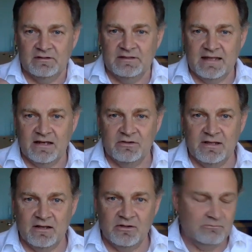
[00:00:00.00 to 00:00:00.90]
yellow,
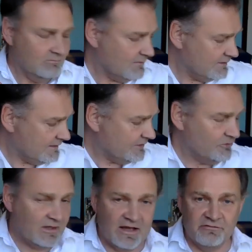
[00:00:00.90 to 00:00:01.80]
yellow, and then
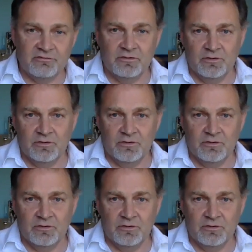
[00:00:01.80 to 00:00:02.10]
you'd have